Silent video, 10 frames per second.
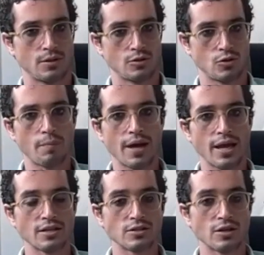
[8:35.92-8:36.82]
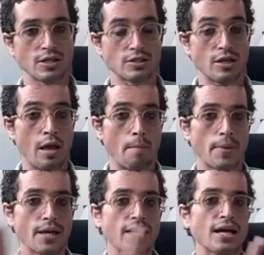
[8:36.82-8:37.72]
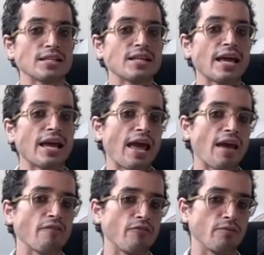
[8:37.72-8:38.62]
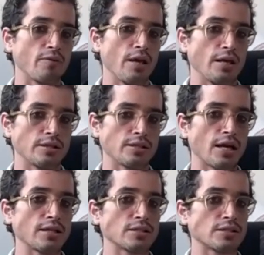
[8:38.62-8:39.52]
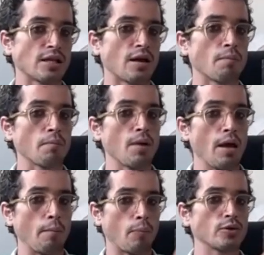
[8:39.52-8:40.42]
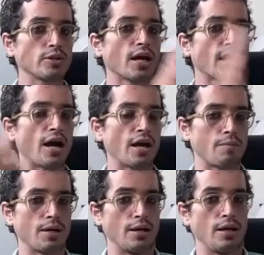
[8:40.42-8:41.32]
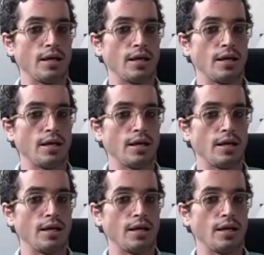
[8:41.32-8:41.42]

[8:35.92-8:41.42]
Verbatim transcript: So my answer is because I have done some punya karma,